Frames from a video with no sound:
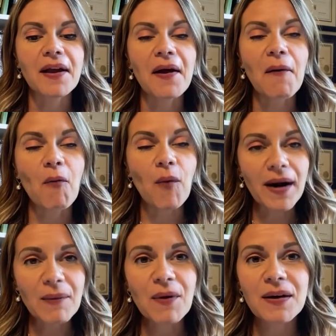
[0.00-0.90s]
what
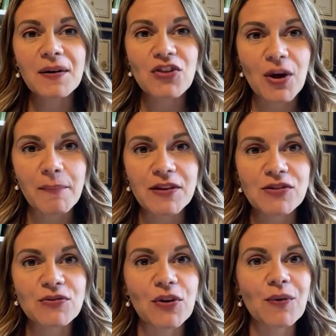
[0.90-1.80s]
I want to jump
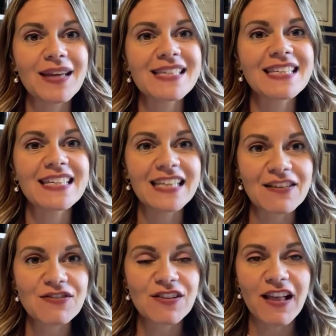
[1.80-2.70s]
into though is the
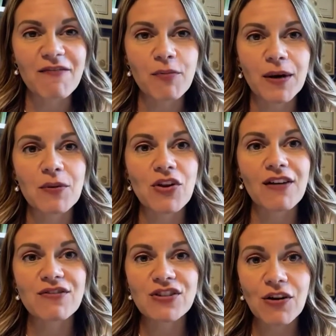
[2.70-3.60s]
gifts of the left brain, which
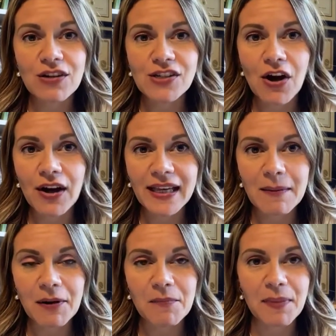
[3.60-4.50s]
I've started talking
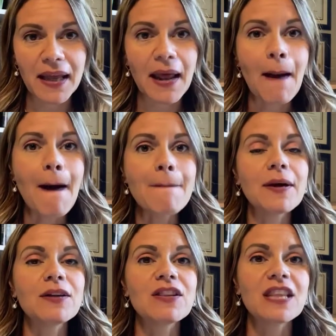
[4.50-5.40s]
about a bit,
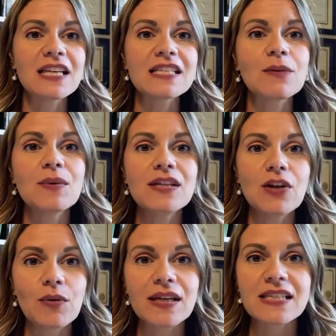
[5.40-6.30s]
but things that we
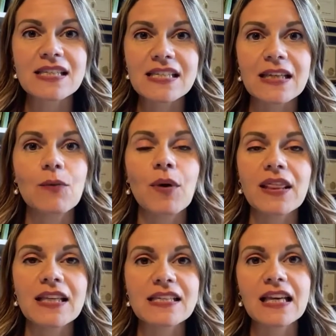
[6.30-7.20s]
notice and see with
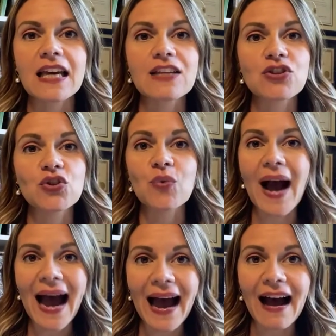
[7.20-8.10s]
these kids who
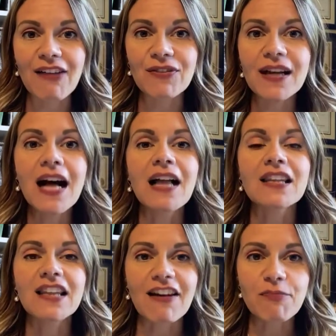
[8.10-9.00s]
have
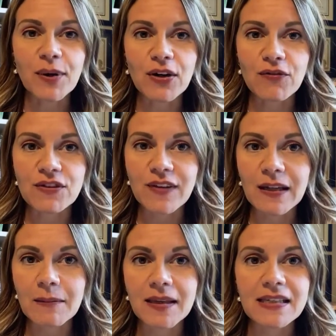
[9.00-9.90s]
left brain
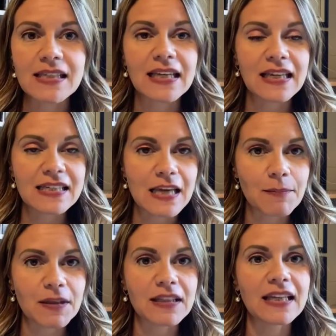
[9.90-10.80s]
overdevelopment,
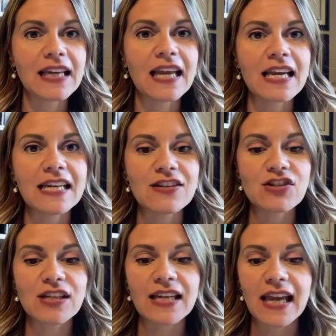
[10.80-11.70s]
typically in
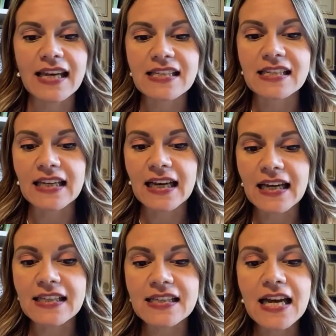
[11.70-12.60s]
ADHD and ASD
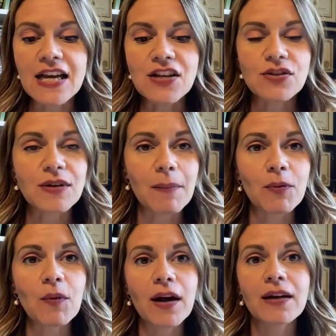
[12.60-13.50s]
kids. So number
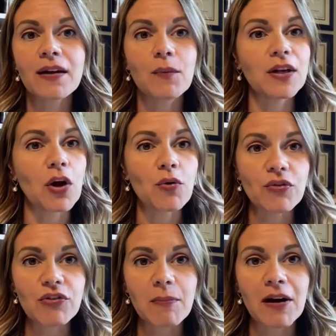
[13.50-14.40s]
one, we know they're
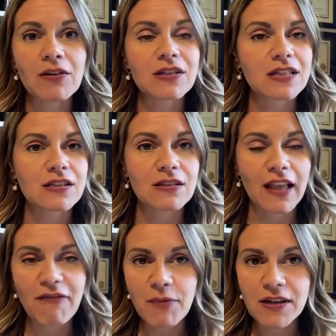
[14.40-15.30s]
smart.
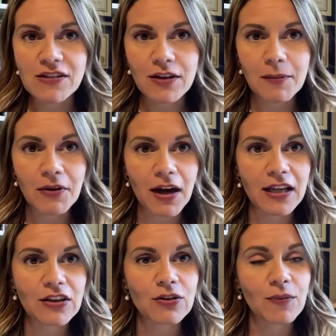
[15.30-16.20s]
Left brain is all about
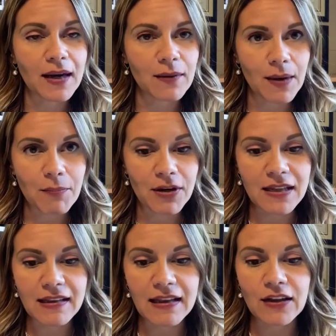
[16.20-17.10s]
IQ, right? Right brain
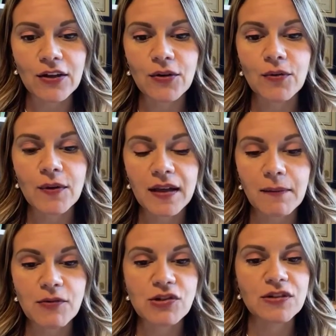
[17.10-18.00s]
is EQ,
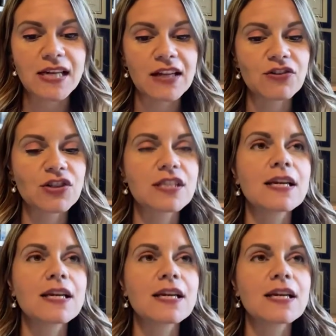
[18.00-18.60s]
emotional intelligence.